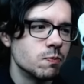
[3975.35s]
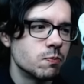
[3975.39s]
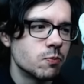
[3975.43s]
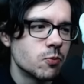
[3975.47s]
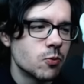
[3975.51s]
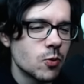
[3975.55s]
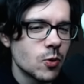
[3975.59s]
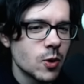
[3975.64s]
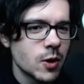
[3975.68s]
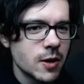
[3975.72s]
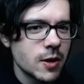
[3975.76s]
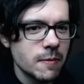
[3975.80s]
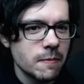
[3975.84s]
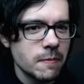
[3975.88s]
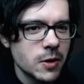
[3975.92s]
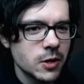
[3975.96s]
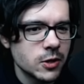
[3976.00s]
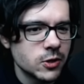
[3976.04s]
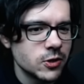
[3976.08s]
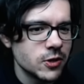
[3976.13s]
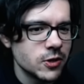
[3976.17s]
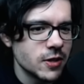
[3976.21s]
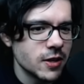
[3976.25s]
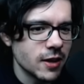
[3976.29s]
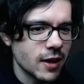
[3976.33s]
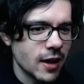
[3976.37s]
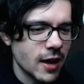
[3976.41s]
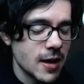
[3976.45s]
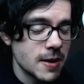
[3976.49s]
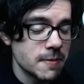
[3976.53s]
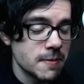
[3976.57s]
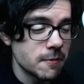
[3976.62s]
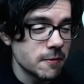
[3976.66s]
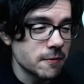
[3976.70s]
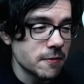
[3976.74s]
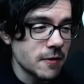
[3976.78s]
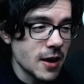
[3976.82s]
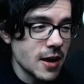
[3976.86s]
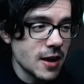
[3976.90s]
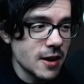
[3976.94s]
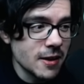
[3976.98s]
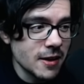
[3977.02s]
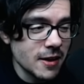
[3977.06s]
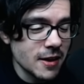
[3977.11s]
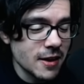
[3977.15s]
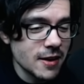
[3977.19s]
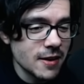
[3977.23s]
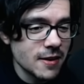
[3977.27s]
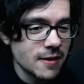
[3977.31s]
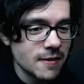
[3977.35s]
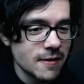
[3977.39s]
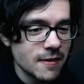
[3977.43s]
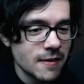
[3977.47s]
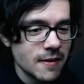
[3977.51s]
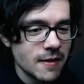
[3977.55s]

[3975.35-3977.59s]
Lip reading: pretty much in the camp of hating it,